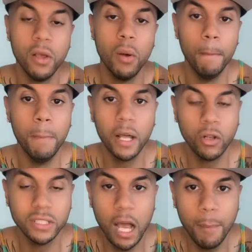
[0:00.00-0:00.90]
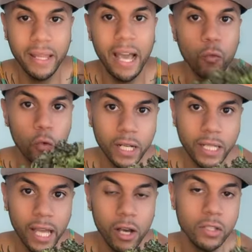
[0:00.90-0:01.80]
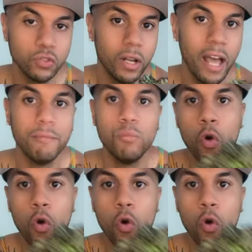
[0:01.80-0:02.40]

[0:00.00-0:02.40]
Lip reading: But on top of that, red kale is going to have more